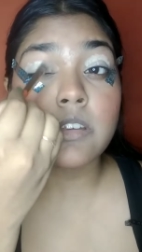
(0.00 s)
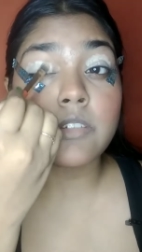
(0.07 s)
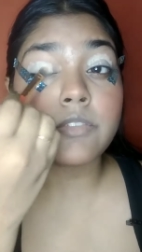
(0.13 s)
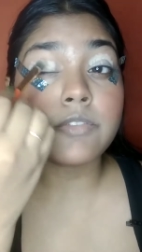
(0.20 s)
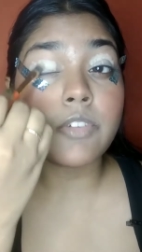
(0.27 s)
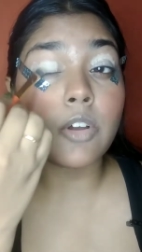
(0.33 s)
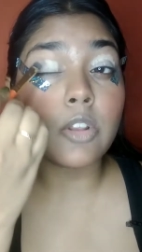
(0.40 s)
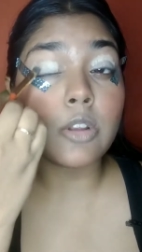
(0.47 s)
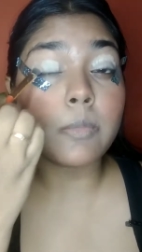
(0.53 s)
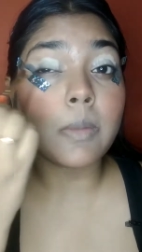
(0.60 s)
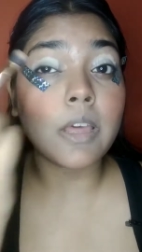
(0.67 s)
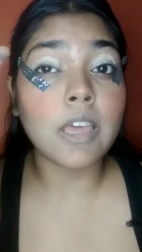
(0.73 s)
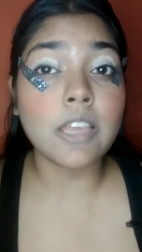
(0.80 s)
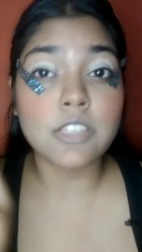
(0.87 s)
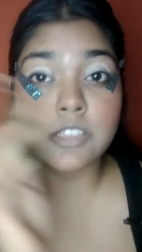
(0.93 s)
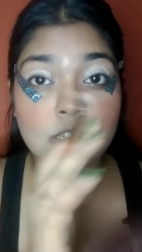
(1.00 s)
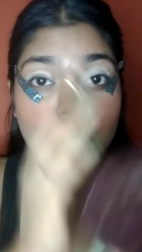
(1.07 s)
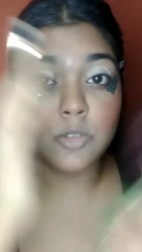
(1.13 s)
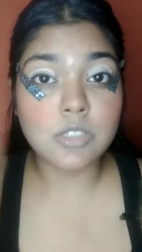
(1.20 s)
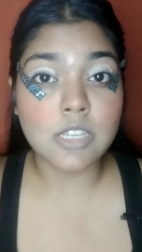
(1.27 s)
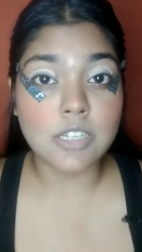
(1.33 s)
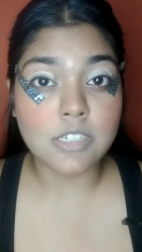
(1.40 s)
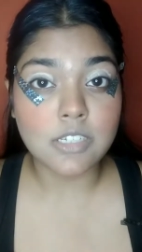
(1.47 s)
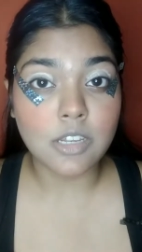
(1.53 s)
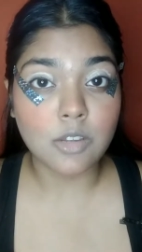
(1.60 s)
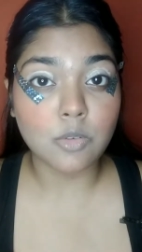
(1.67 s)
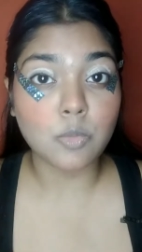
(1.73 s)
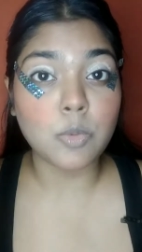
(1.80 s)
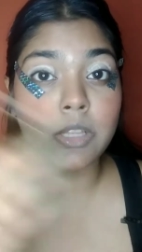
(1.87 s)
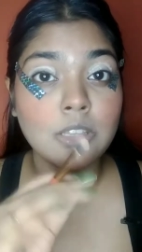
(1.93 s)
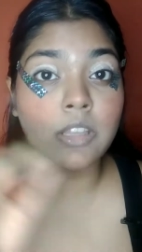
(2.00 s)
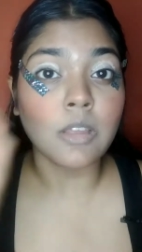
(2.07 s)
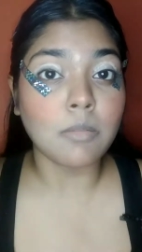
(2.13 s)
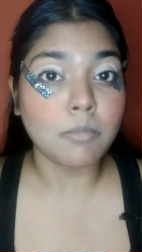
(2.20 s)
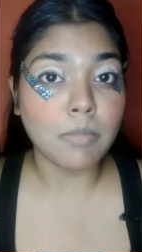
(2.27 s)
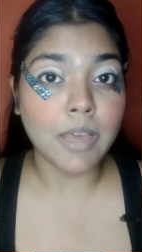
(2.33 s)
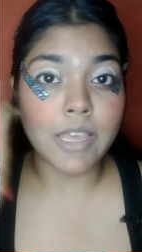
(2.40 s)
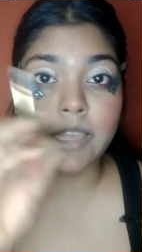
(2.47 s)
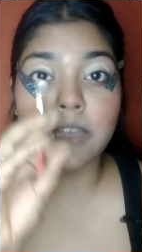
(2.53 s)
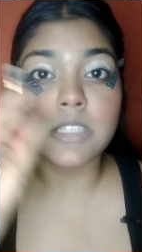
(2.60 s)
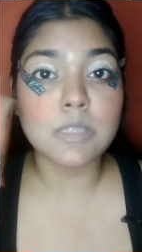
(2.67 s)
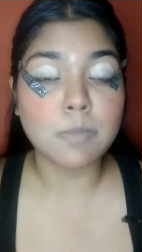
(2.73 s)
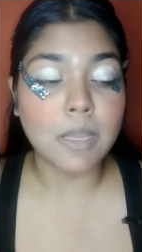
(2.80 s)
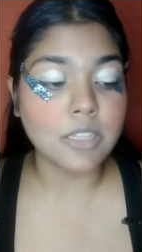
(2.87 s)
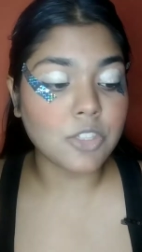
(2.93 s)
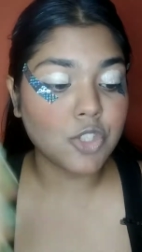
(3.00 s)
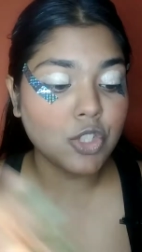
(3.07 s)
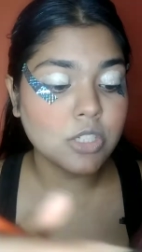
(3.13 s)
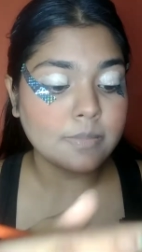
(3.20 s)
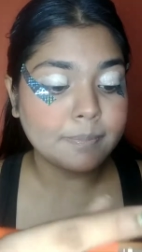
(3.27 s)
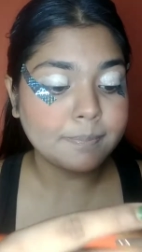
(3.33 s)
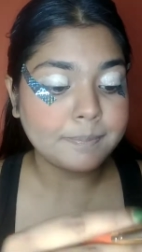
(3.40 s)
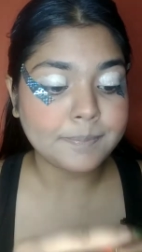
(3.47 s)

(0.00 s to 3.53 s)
Followed by, I just need to set it down with my sponge.